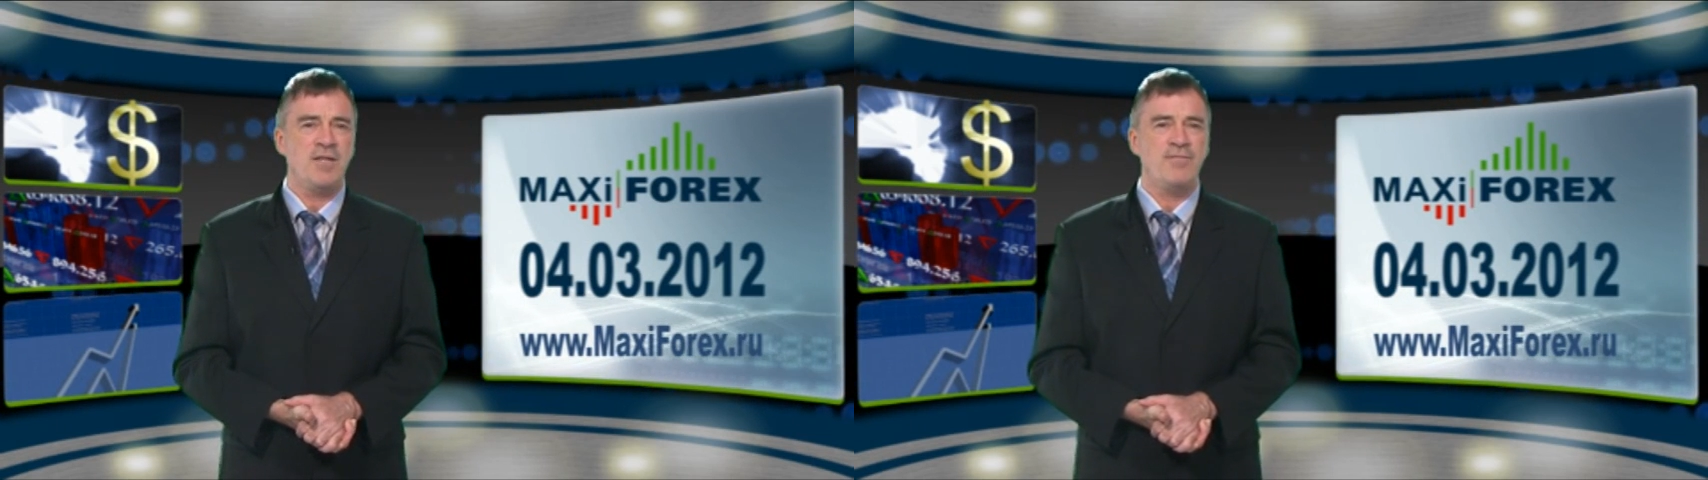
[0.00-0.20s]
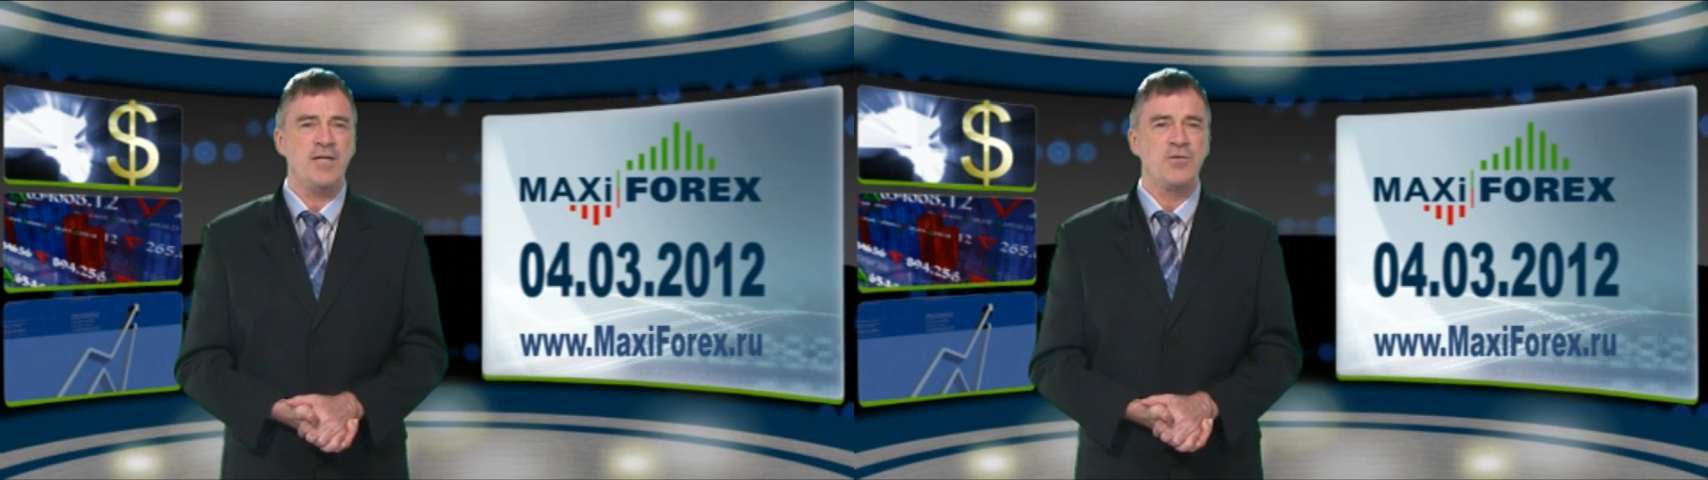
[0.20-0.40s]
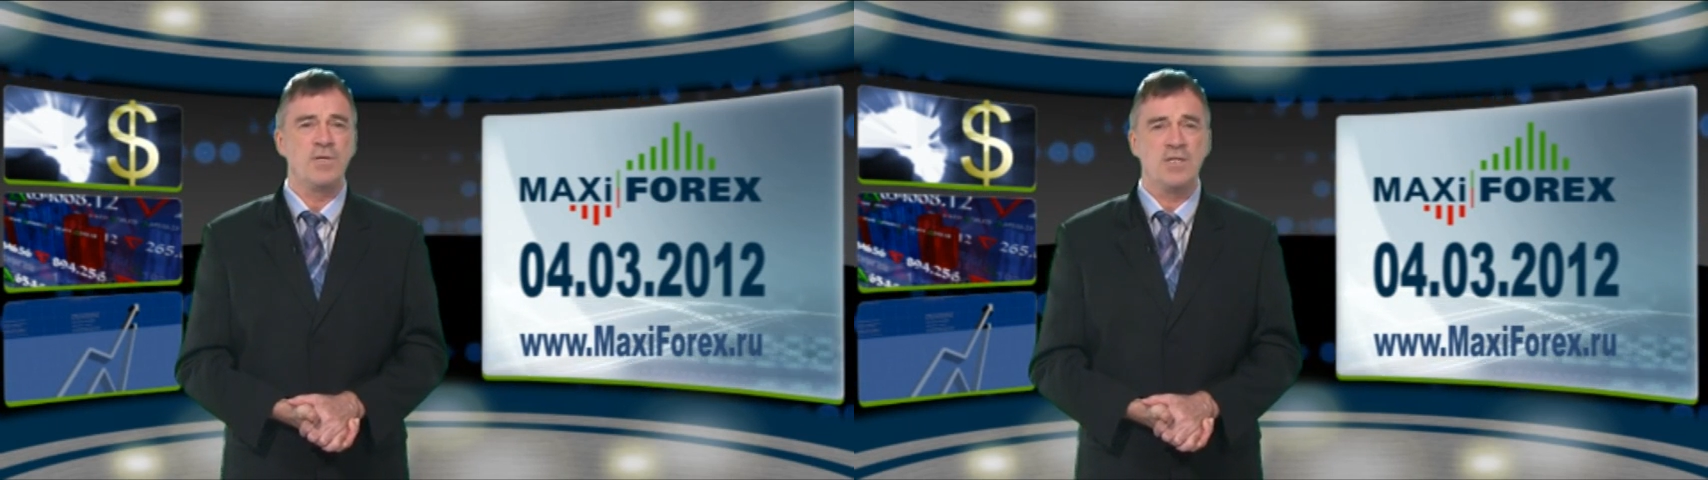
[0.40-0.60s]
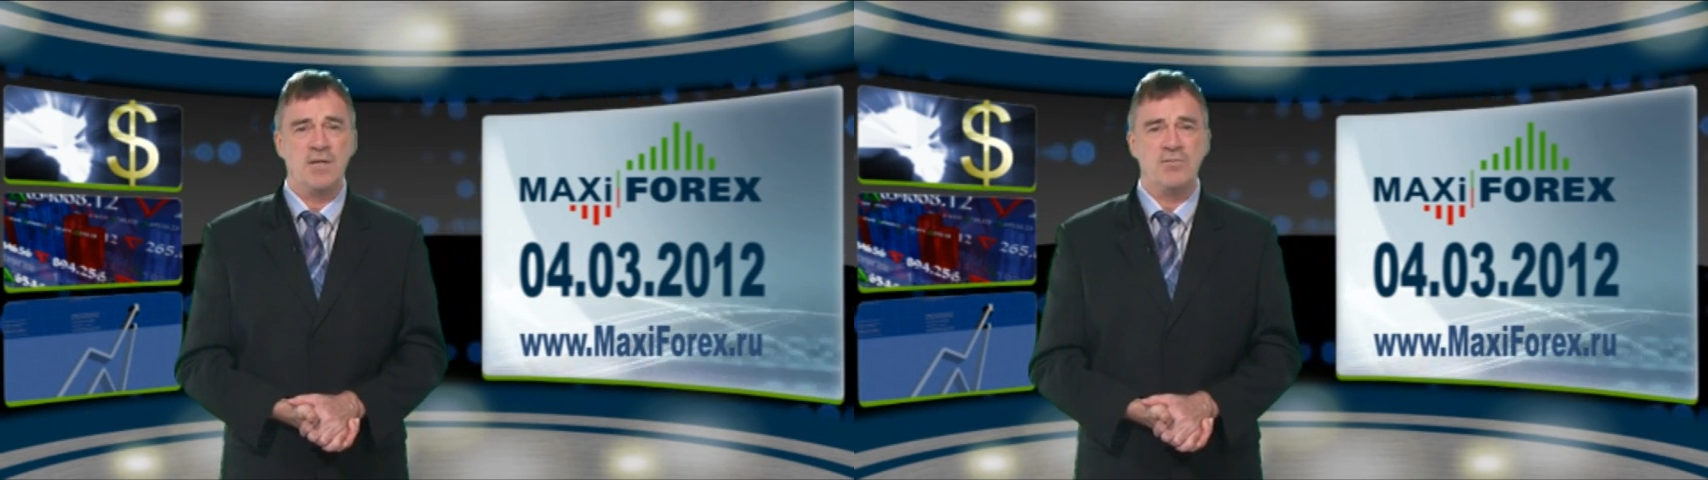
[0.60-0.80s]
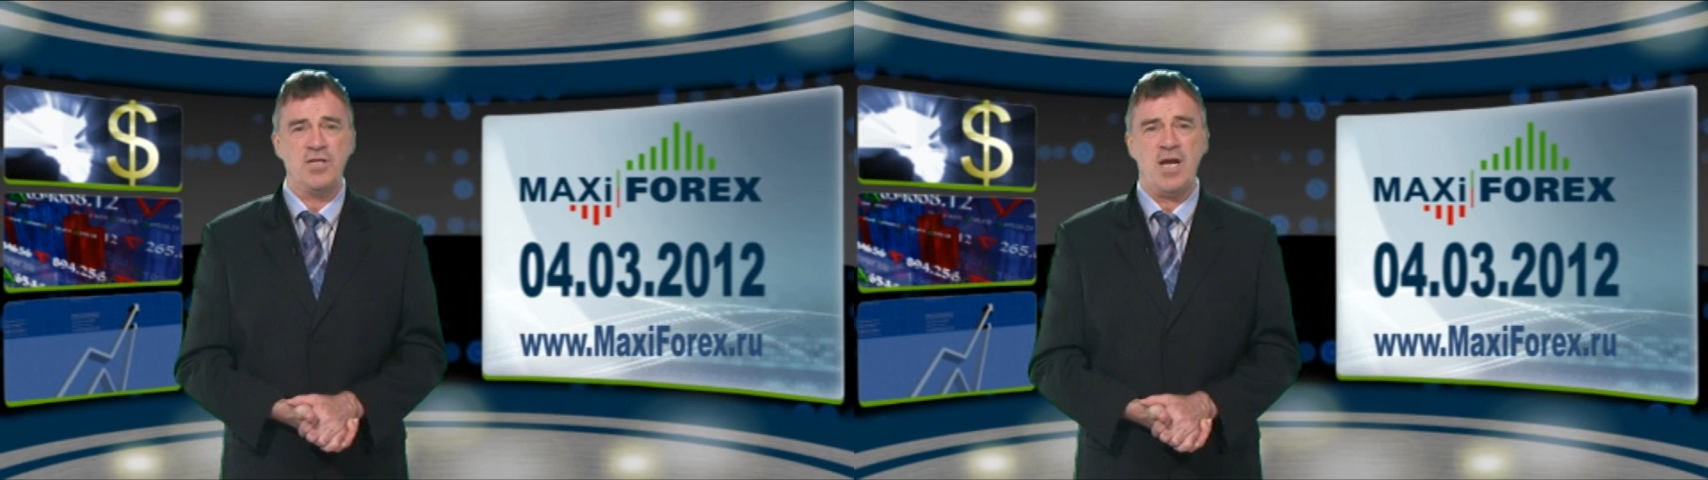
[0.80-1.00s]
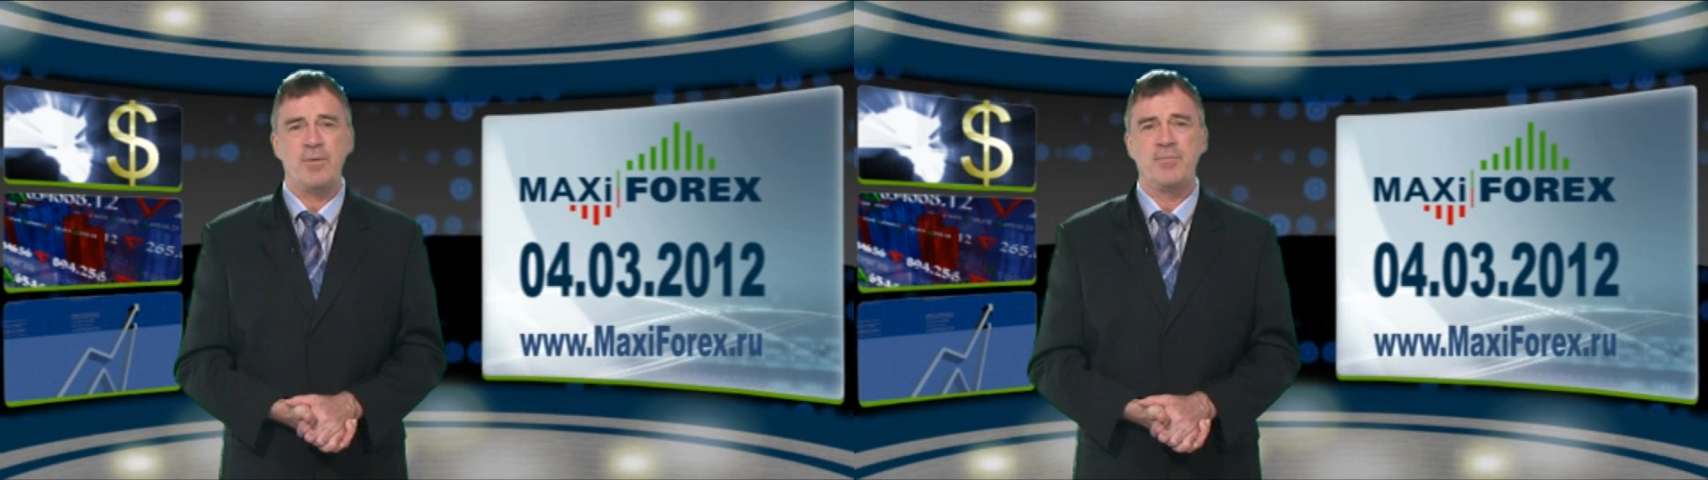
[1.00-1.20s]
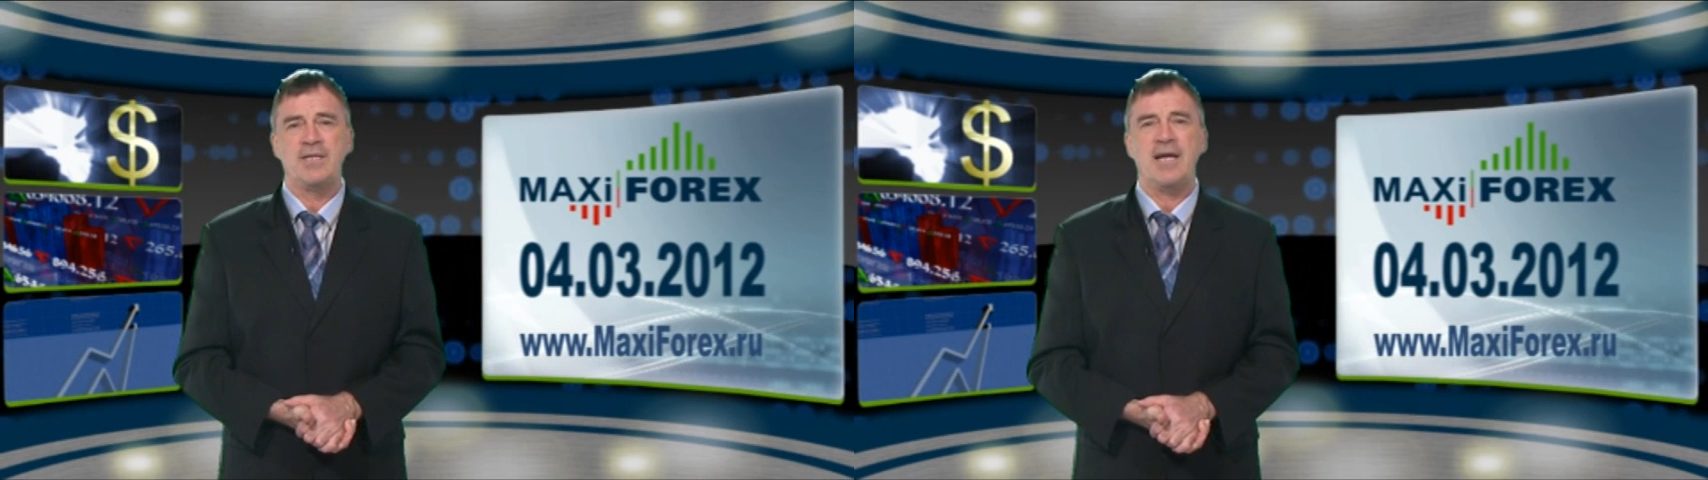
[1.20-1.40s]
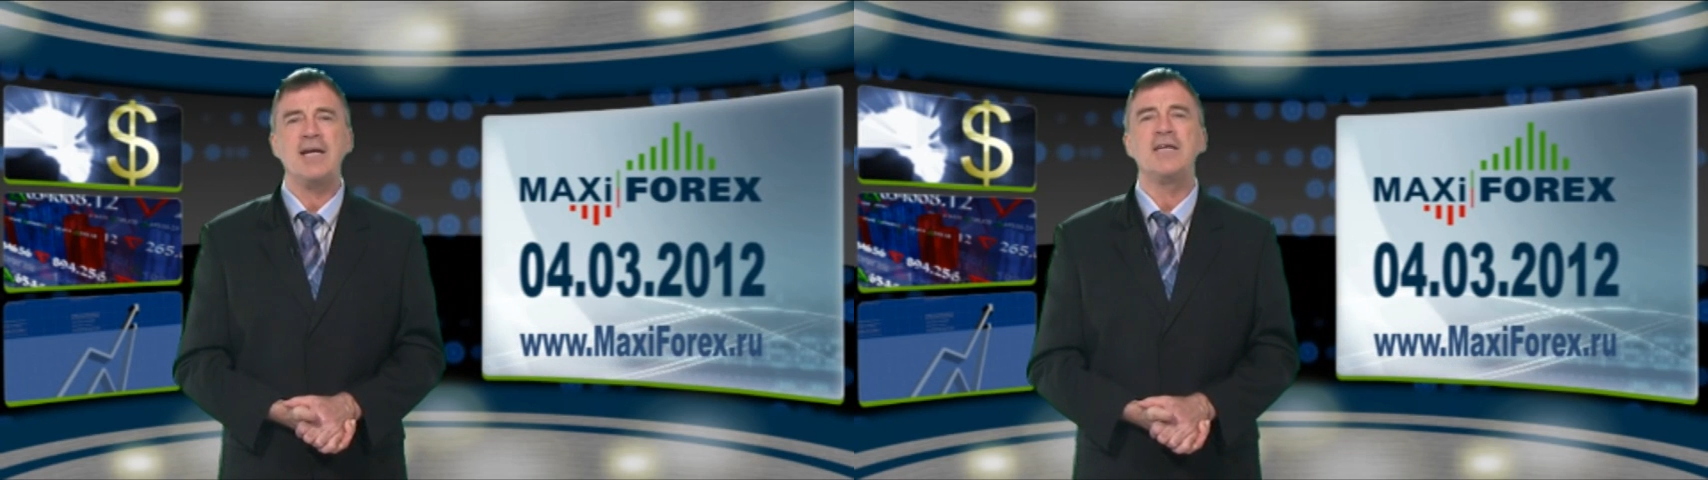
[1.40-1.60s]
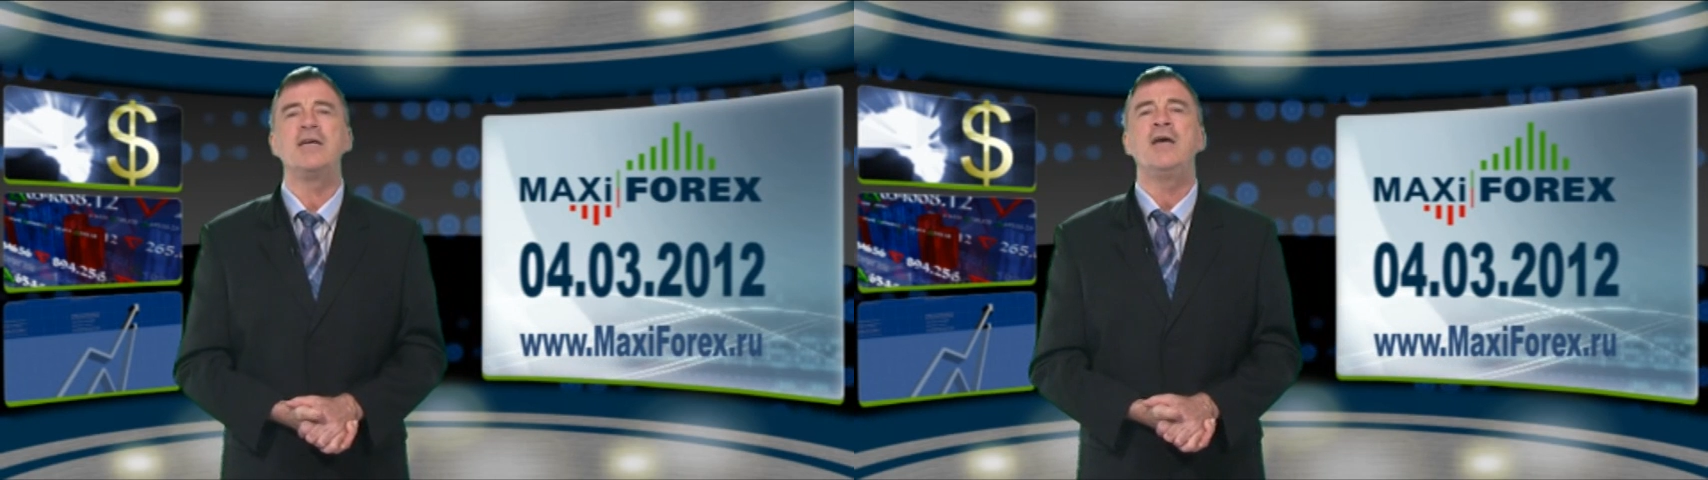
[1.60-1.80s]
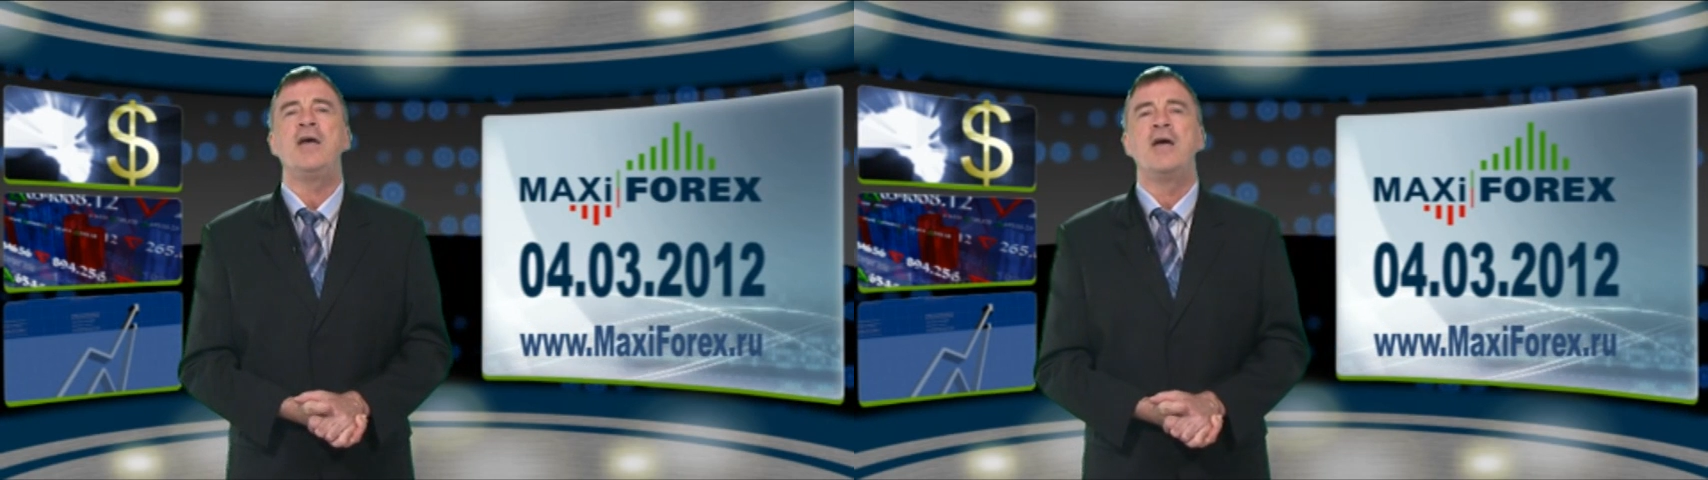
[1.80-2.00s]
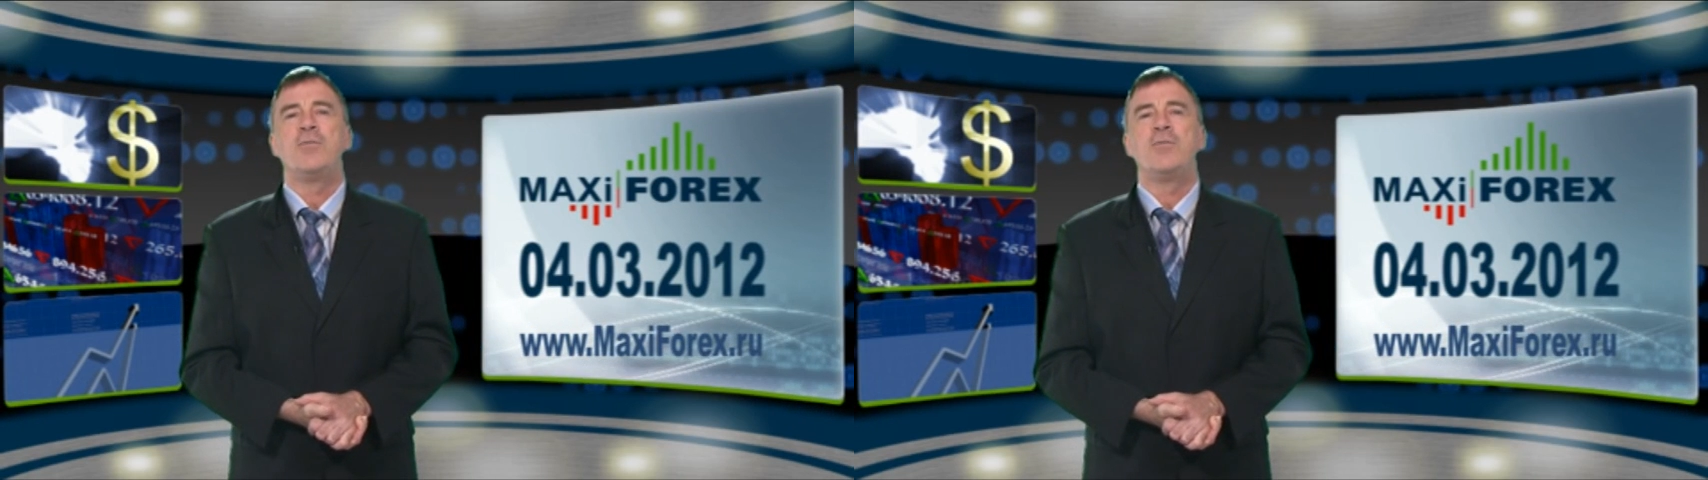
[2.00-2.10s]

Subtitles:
by the Federal Reserve Chairman Bernanke,